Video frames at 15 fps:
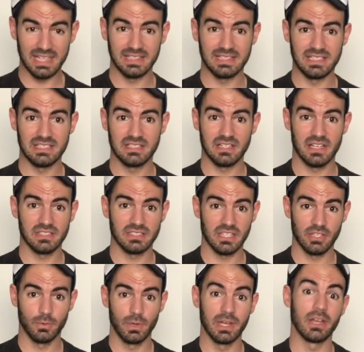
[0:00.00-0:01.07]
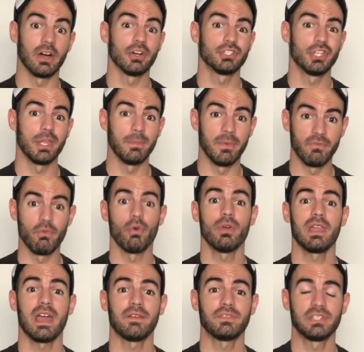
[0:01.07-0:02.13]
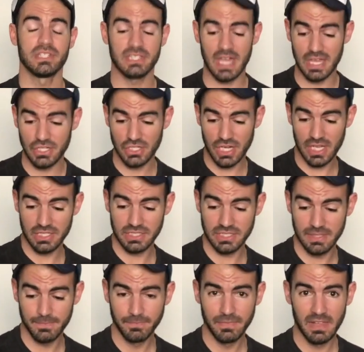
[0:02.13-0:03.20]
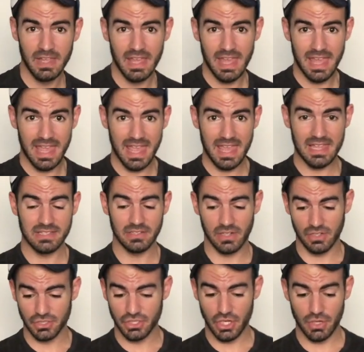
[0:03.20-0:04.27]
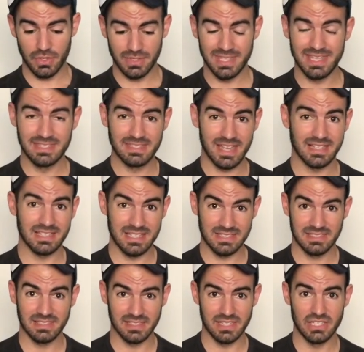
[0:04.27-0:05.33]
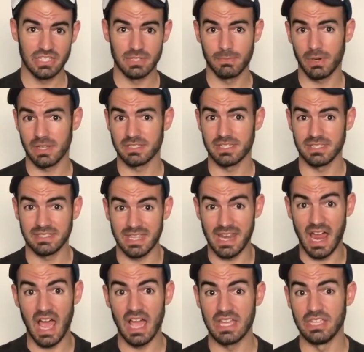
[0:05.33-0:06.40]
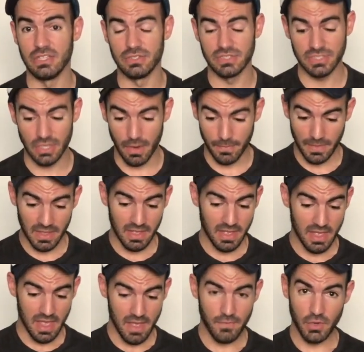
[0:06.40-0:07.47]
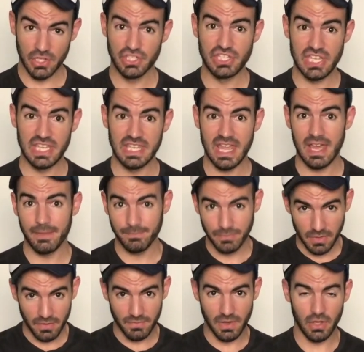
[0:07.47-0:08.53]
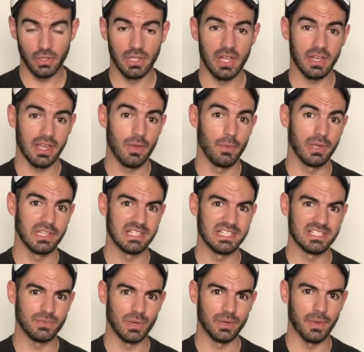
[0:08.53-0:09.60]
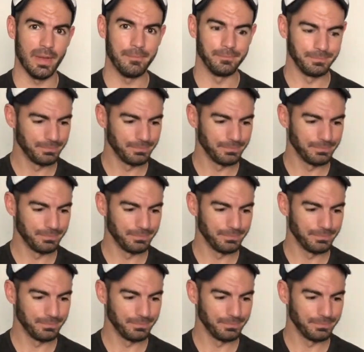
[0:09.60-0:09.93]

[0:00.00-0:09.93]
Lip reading: to get these tossed on the rig. I'll show you before and after side shots. And I'll show you the exact installation process that I use. So if you're interested in that, follow along and we'll get these squared away.